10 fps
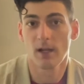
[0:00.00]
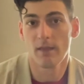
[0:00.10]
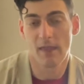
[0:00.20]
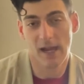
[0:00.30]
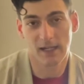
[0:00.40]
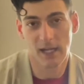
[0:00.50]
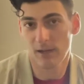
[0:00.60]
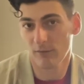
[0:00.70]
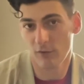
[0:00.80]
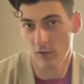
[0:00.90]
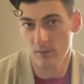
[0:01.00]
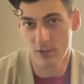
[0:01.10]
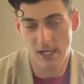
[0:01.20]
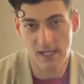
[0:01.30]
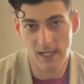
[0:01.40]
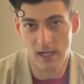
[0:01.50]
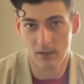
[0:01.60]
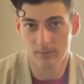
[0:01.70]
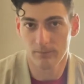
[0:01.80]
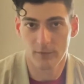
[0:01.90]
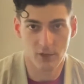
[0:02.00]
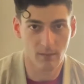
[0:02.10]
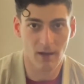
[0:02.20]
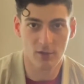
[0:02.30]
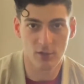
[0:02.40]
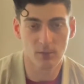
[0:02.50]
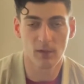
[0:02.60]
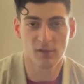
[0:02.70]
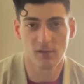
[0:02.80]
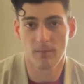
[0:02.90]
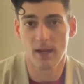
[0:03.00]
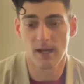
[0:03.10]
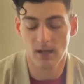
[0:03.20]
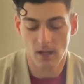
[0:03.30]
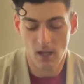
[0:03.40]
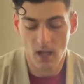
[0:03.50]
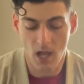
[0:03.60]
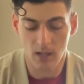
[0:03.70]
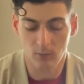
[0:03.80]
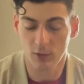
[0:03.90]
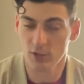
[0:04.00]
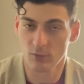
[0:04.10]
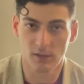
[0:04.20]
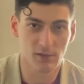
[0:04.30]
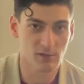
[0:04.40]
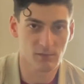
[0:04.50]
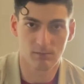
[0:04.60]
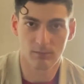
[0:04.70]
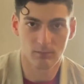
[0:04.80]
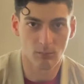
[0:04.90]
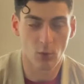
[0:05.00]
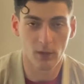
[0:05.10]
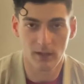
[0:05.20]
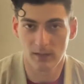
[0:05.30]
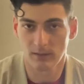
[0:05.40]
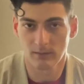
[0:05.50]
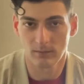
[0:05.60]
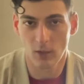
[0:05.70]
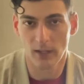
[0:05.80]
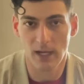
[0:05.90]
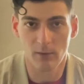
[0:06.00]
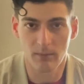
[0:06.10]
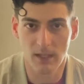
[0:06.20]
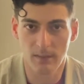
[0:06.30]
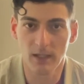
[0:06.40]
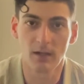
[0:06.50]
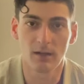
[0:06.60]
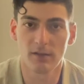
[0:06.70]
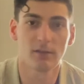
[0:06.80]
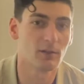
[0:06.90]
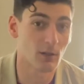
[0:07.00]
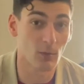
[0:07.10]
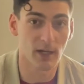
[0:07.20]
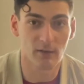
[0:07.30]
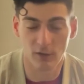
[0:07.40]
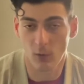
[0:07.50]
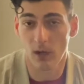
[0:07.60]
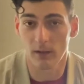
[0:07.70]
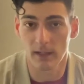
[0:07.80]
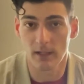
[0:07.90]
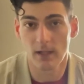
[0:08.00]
That came from JDL, took about 2 months to make, which was more than okay with me because you're waiting for quality.